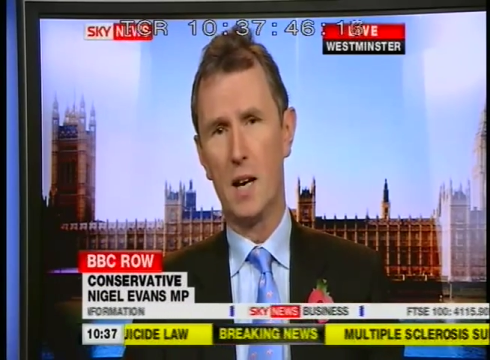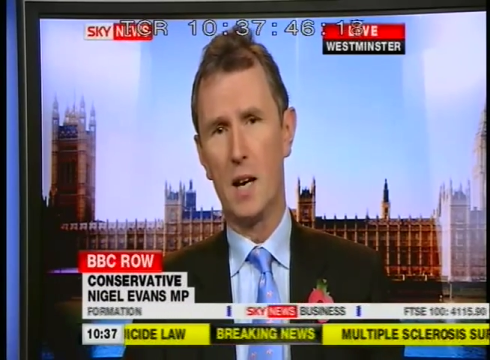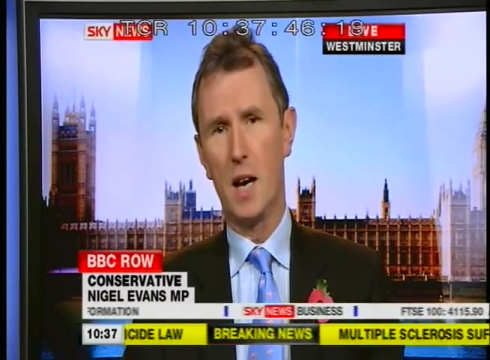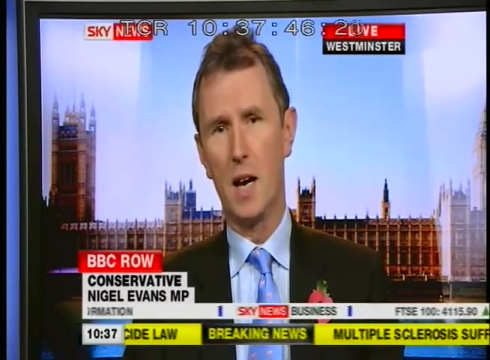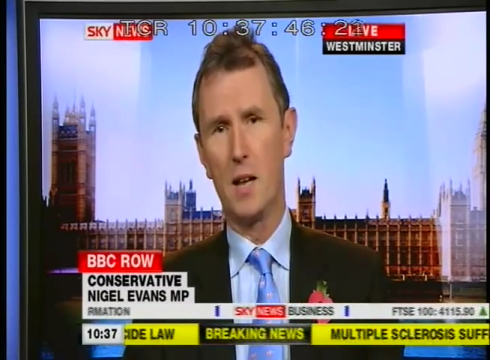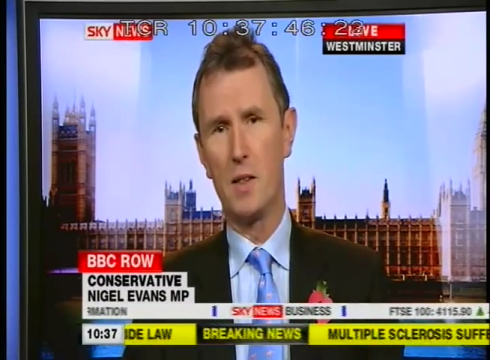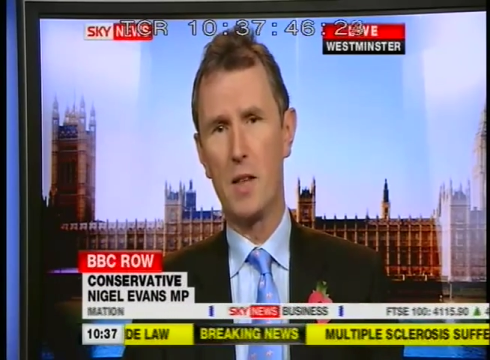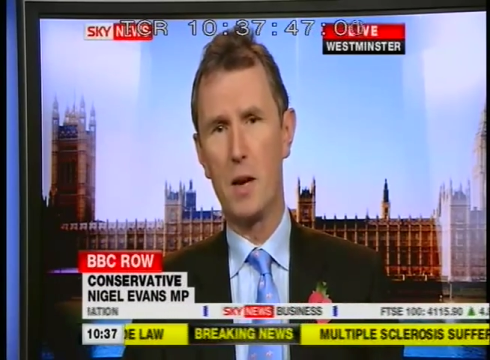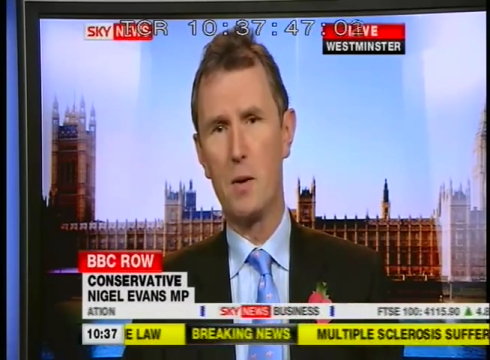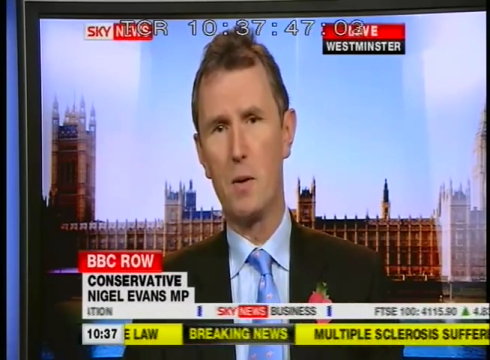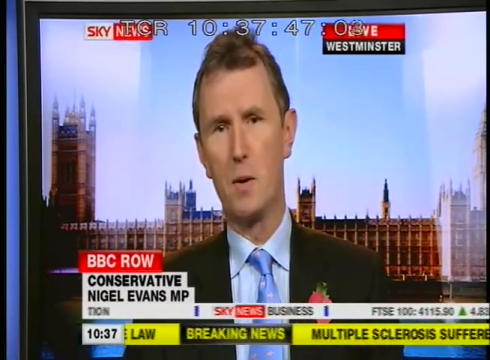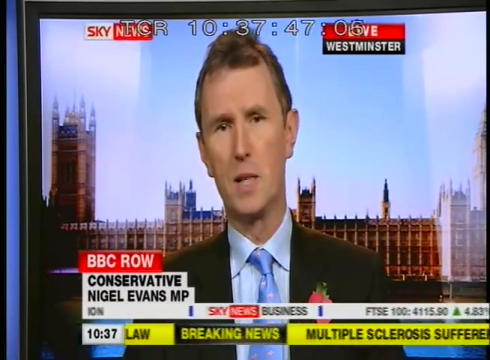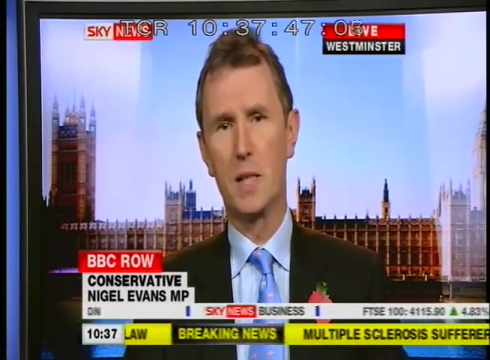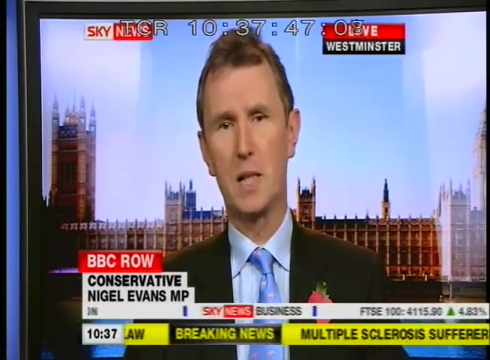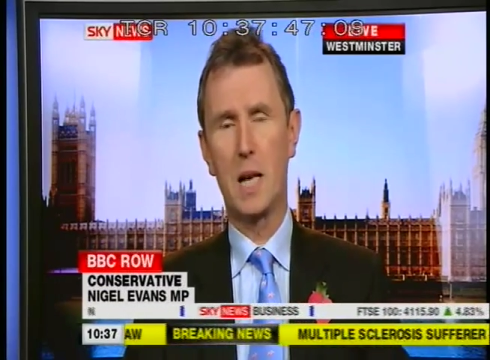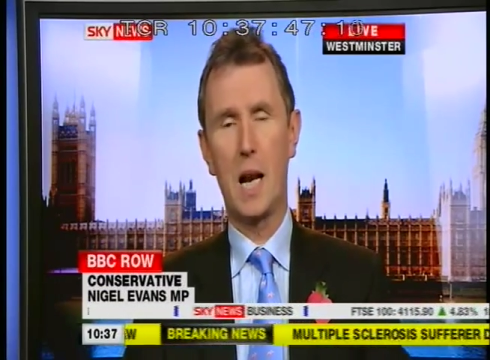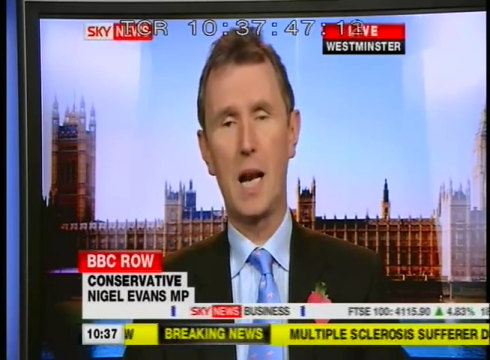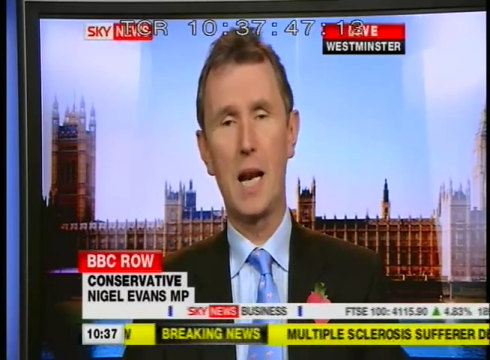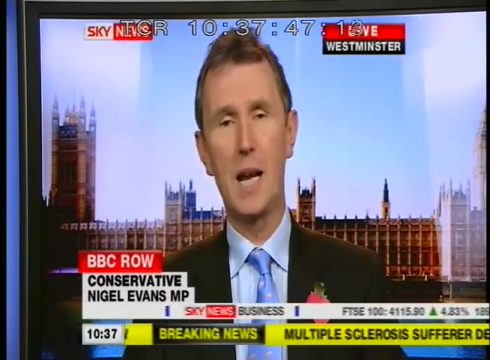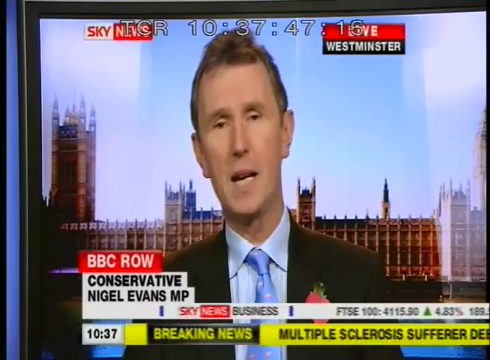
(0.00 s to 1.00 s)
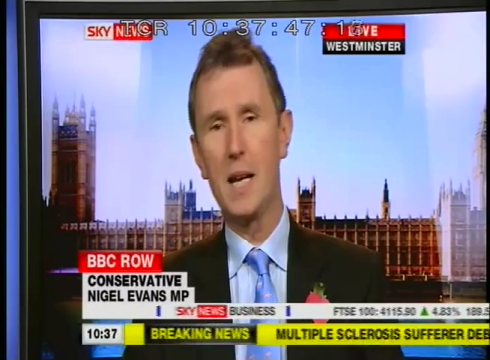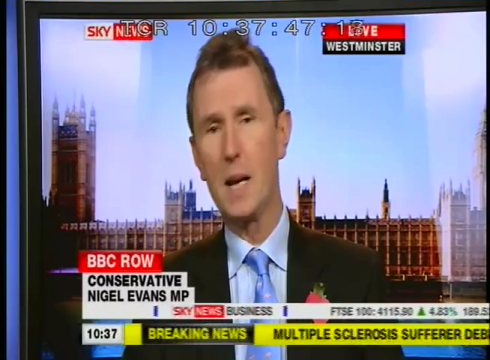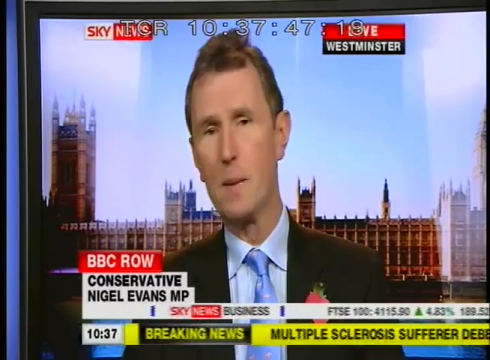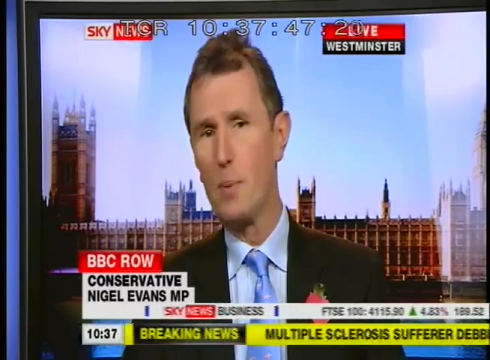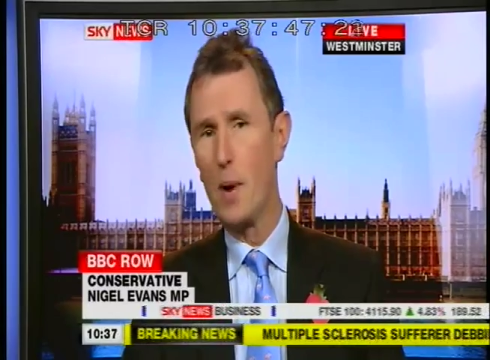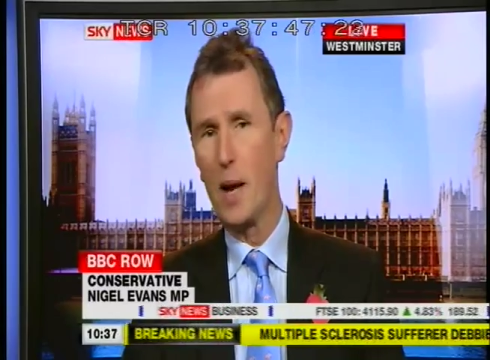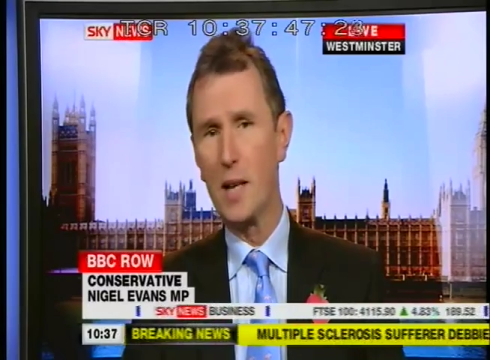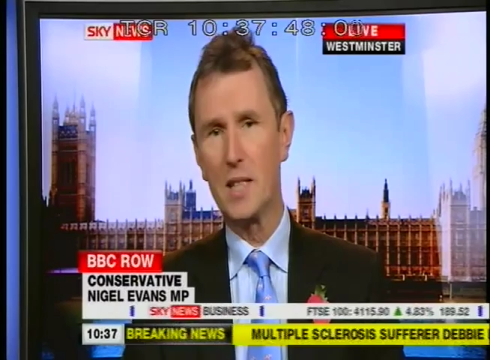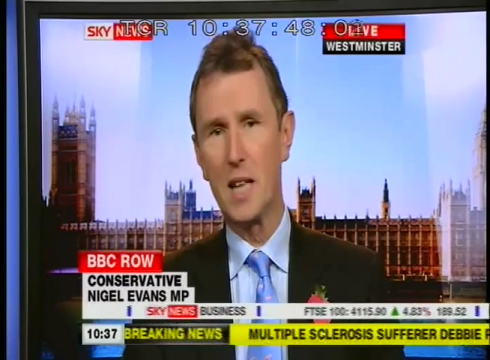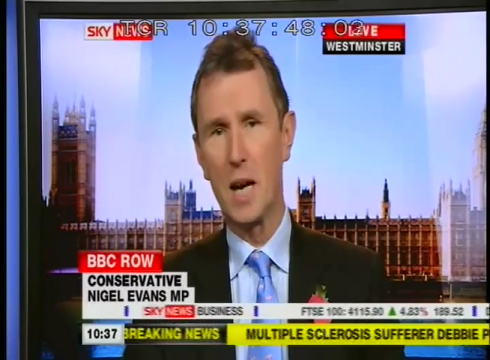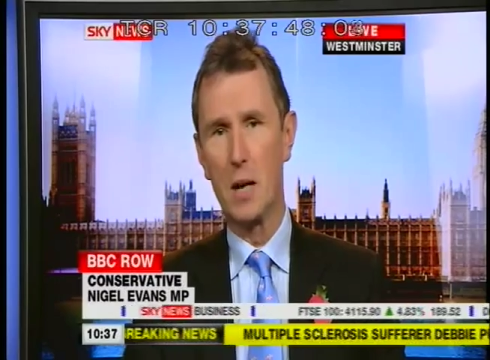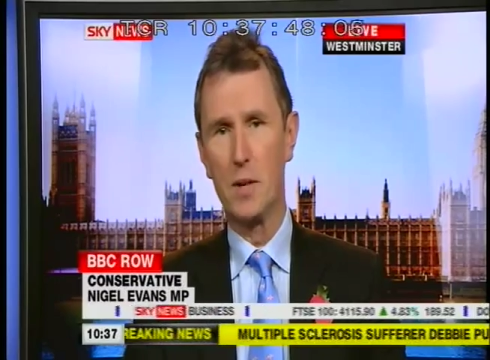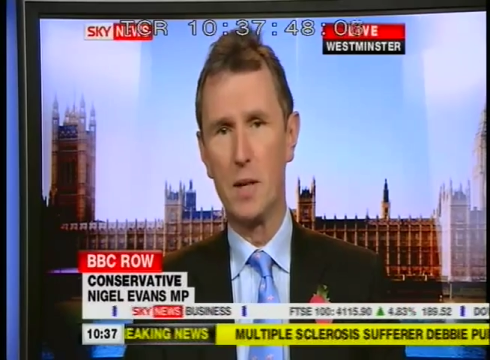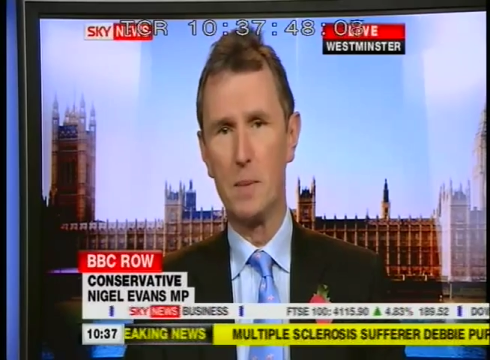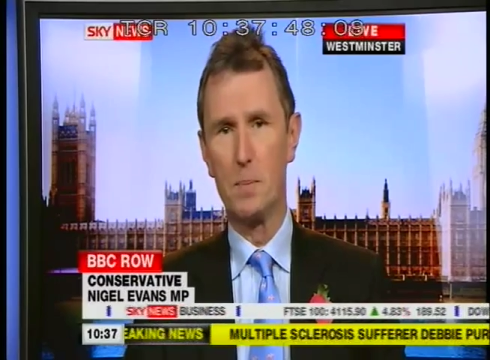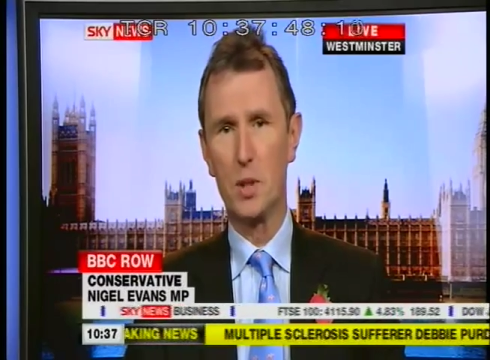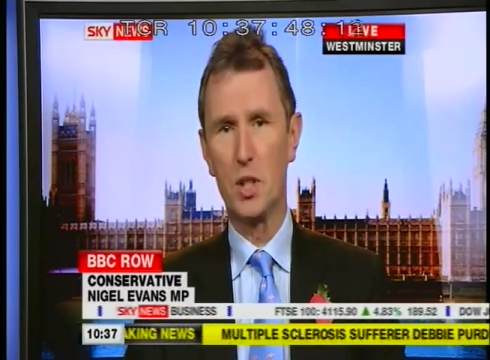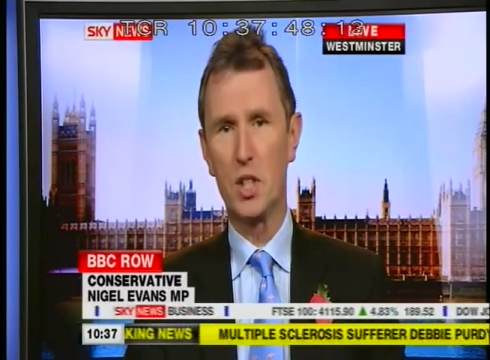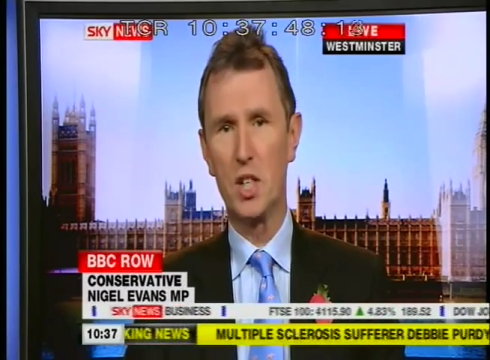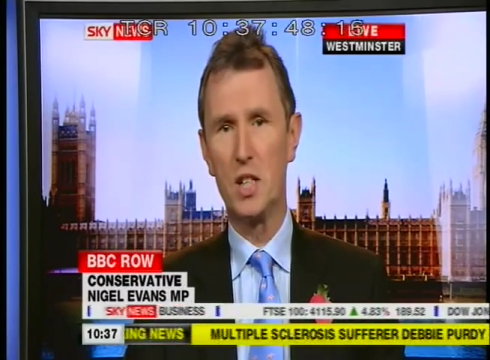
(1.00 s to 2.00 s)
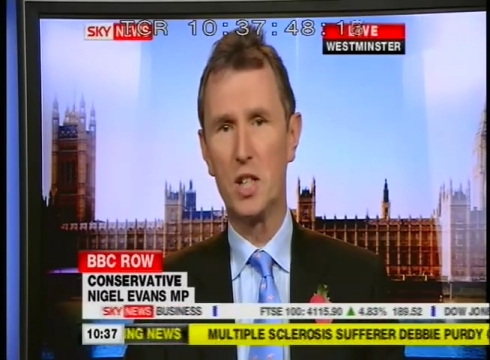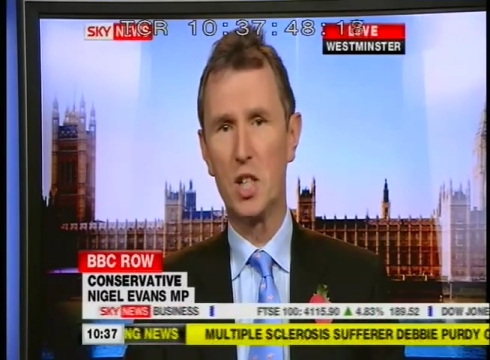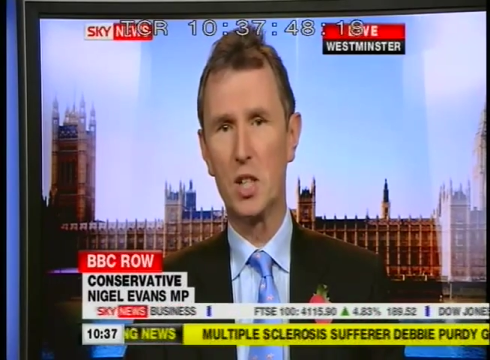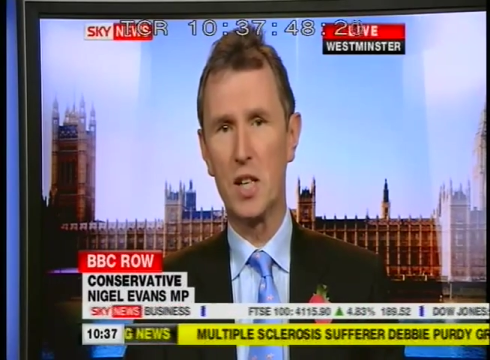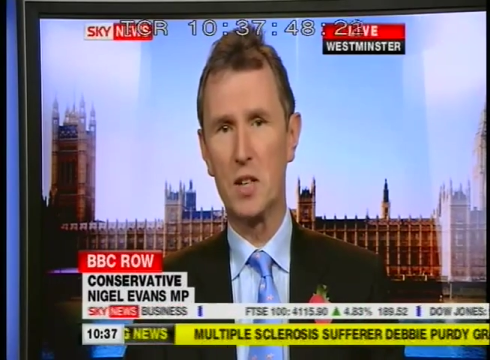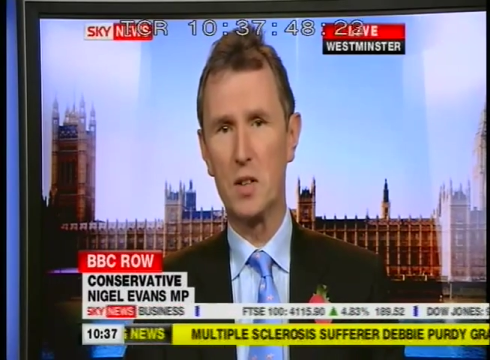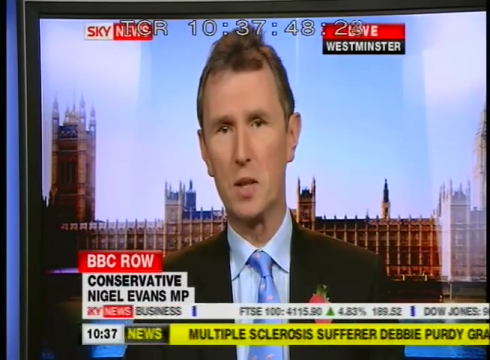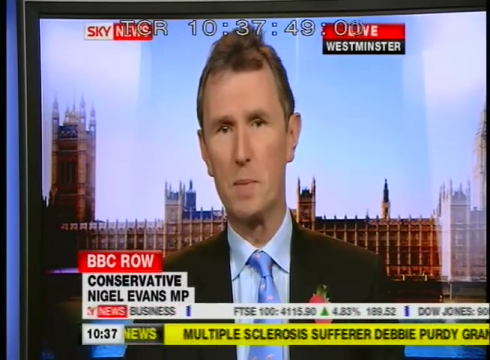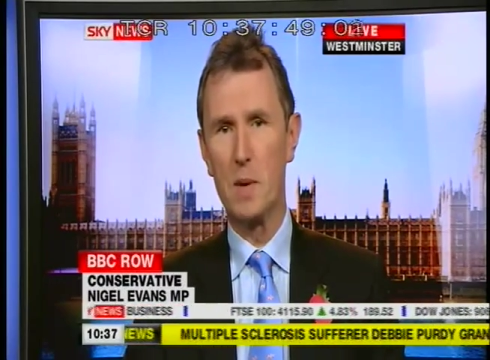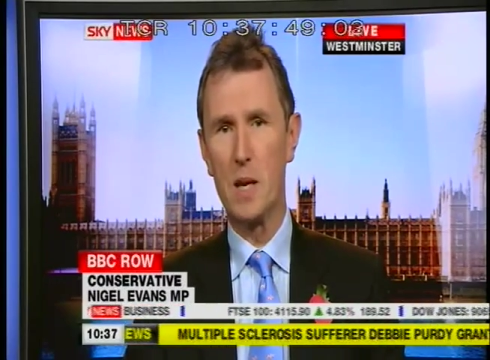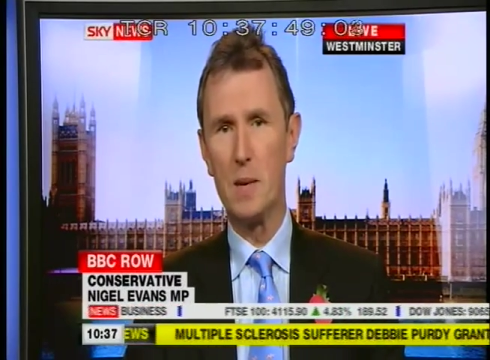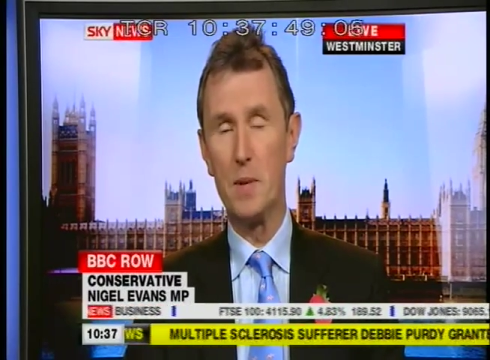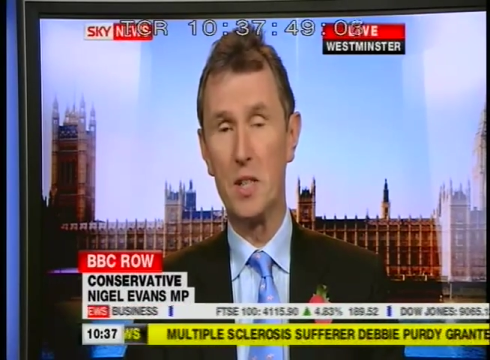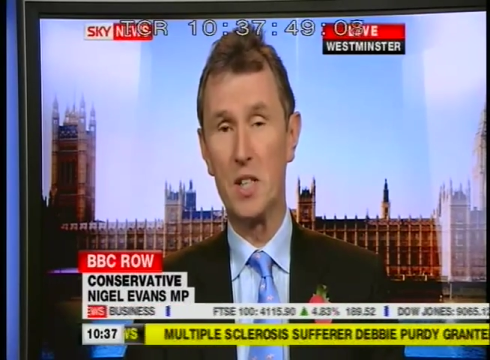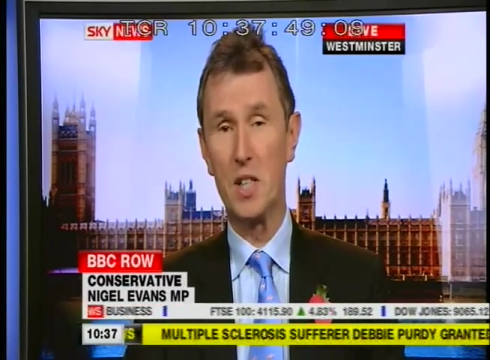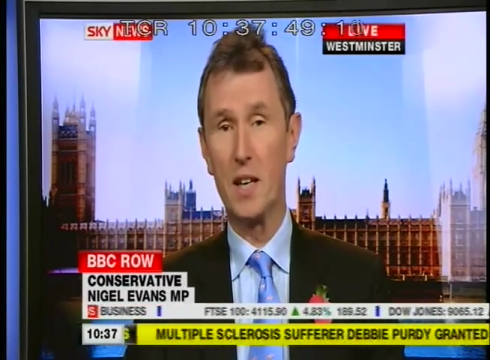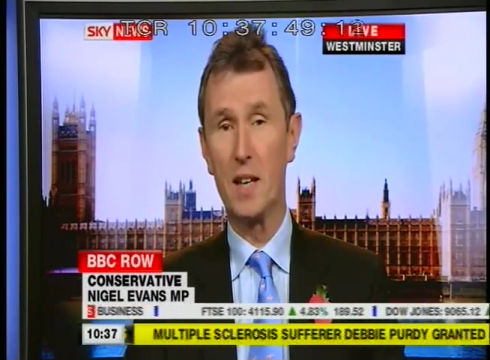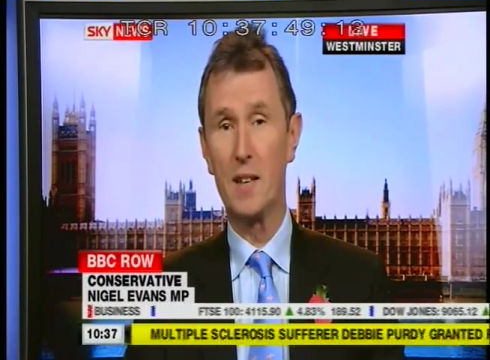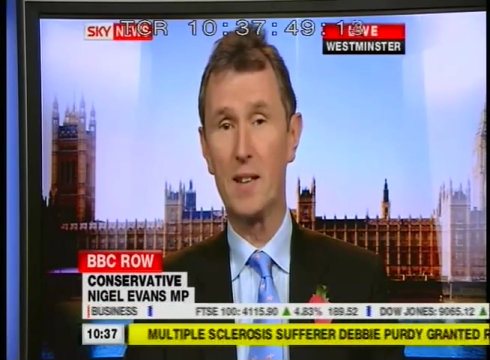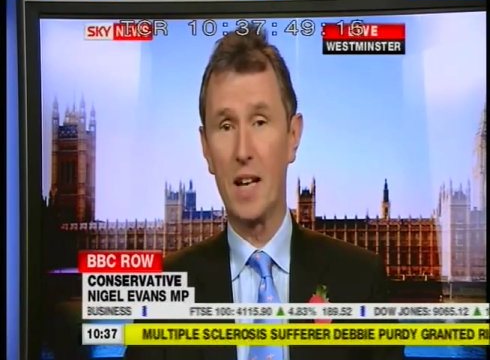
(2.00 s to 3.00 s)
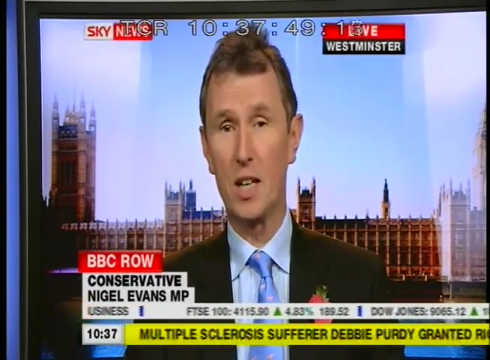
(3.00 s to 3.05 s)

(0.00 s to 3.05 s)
There was clearly a breakdown in procedures at the BBC,